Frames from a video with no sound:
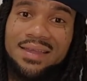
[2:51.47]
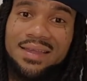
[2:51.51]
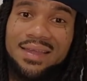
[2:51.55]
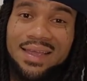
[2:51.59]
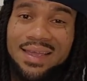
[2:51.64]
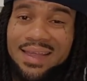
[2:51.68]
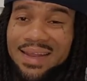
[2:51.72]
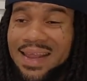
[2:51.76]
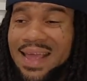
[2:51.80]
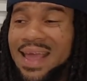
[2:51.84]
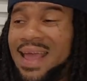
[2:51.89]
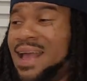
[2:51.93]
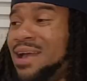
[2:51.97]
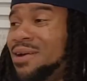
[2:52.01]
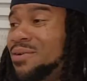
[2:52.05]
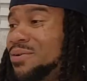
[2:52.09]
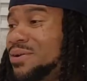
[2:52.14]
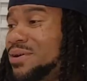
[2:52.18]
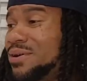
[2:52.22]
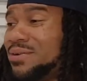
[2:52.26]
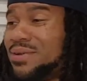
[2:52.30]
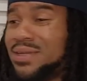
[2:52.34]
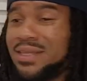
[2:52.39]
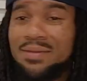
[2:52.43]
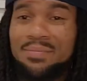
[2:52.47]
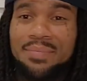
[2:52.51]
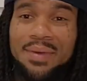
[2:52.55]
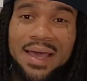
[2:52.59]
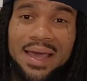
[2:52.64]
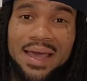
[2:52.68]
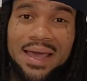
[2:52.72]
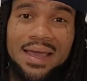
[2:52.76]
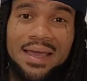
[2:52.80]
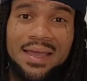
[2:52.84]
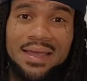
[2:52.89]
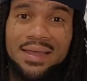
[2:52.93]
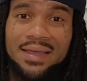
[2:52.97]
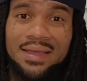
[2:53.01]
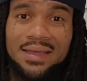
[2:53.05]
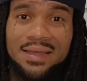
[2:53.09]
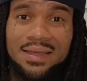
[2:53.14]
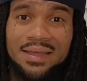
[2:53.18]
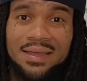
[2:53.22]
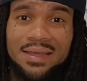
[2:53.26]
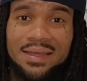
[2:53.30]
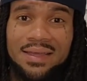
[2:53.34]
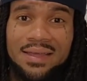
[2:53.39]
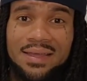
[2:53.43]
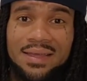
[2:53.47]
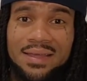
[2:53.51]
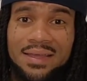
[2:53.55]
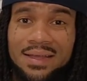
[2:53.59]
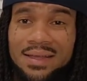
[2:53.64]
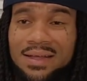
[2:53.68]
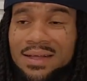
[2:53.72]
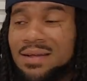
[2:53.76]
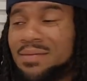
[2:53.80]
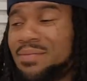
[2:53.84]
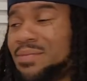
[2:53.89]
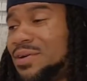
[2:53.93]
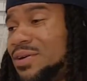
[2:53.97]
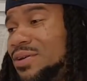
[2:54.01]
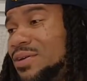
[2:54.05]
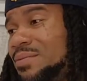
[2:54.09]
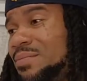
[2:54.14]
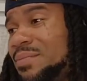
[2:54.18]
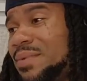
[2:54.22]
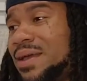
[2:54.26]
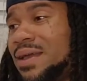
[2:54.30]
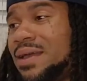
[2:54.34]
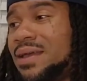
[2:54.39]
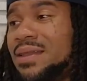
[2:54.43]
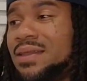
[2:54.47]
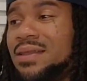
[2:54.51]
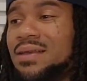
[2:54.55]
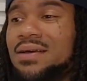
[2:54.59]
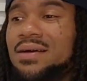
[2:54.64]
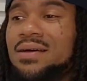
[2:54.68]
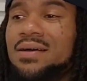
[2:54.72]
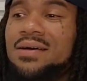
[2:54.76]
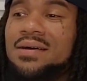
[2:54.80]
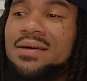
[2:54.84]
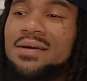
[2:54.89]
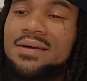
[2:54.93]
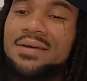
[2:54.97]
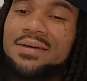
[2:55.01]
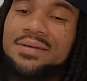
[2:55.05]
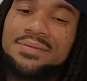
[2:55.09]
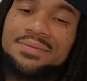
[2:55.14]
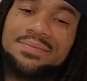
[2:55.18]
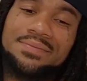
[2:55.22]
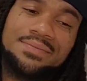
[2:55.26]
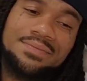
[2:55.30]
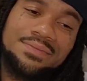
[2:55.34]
And they ain't gonna go get the bag. Come on, man. The uh